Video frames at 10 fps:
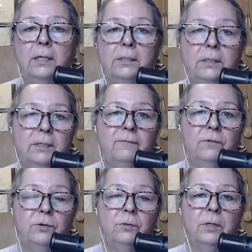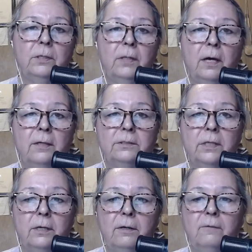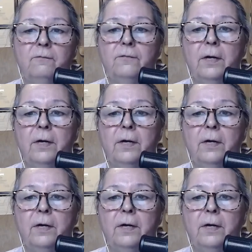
to give you a lot of